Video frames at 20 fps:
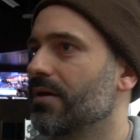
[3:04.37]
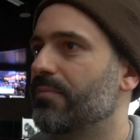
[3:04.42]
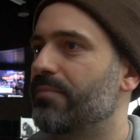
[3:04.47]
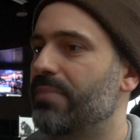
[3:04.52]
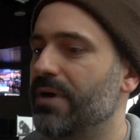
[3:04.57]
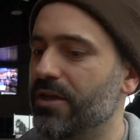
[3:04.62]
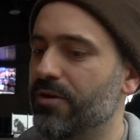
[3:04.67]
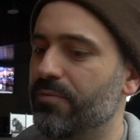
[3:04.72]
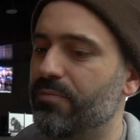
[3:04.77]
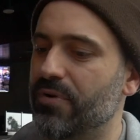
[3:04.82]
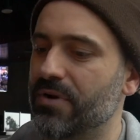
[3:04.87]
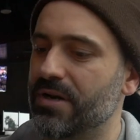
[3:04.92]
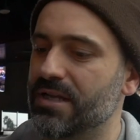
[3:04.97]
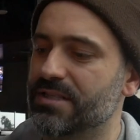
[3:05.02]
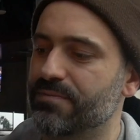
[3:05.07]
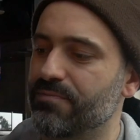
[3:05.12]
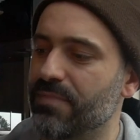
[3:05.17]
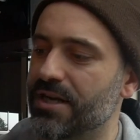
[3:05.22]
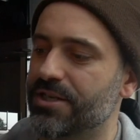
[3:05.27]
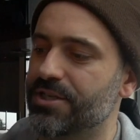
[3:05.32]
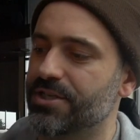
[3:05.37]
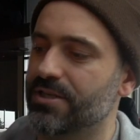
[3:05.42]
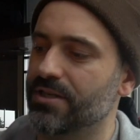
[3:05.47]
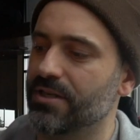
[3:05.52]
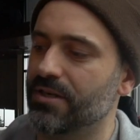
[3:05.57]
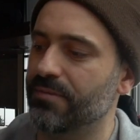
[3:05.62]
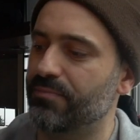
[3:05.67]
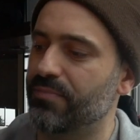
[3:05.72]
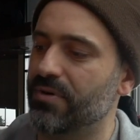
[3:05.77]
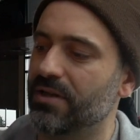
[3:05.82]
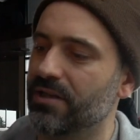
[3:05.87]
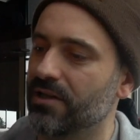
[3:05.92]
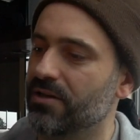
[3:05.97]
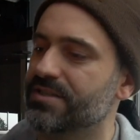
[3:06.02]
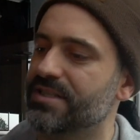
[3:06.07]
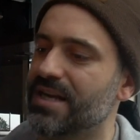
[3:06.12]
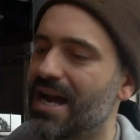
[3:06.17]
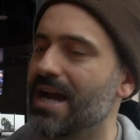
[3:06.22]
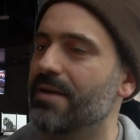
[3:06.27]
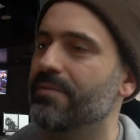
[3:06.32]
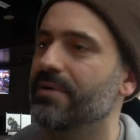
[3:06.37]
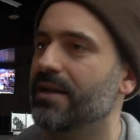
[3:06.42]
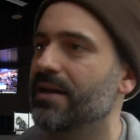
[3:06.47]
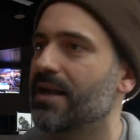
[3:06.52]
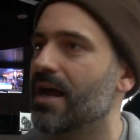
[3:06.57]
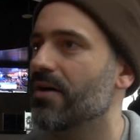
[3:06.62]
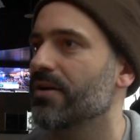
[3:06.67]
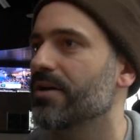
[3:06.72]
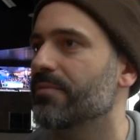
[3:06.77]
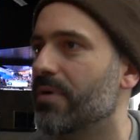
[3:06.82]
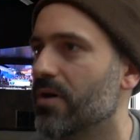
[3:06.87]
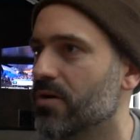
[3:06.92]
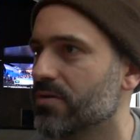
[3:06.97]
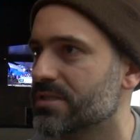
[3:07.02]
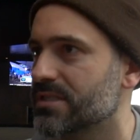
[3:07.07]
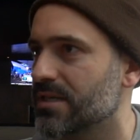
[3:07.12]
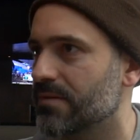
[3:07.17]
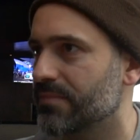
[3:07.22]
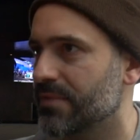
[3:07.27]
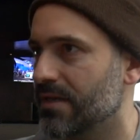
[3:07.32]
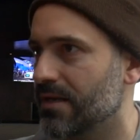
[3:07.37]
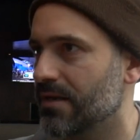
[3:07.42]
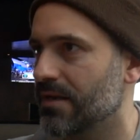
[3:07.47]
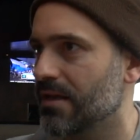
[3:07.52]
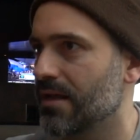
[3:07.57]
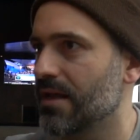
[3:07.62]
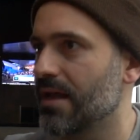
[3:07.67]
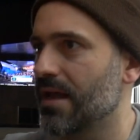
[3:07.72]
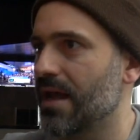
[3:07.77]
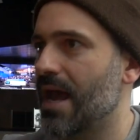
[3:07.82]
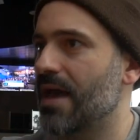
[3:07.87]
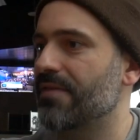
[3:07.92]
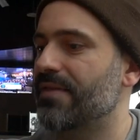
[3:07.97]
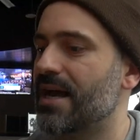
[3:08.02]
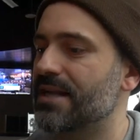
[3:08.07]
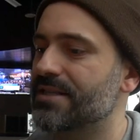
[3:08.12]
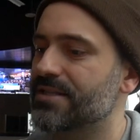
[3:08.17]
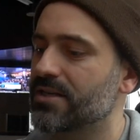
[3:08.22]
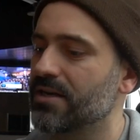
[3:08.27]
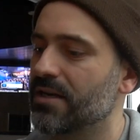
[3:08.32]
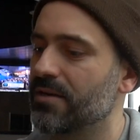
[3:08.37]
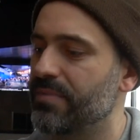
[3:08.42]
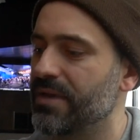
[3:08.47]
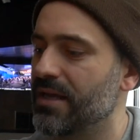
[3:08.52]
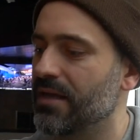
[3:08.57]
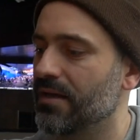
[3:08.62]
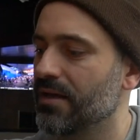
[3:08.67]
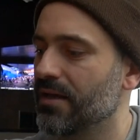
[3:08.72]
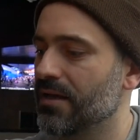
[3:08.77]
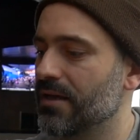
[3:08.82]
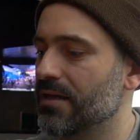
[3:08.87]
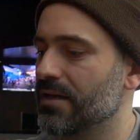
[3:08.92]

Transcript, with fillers: But you put as much, you can put a little timing in how you pose something, yeah. and that's going to be.